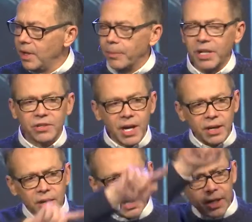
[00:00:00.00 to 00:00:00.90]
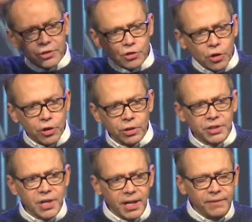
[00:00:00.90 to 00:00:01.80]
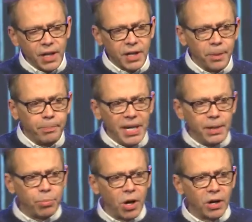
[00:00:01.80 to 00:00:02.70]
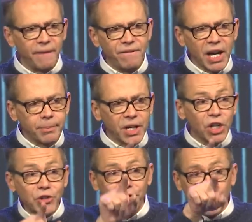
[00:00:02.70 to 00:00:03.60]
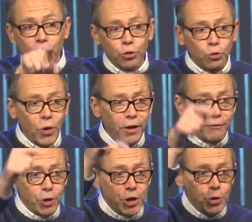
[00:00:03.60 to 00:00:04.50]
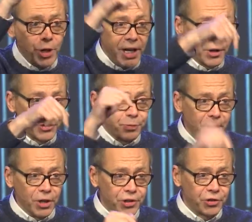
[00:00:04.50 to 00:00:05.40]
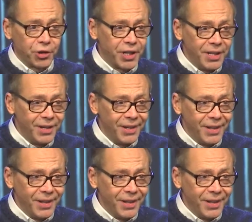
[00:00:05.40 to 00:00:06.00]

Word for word: But it's kind of like a circle. It's kind of like a ping pong effect, because if it goes well for you here spiritually,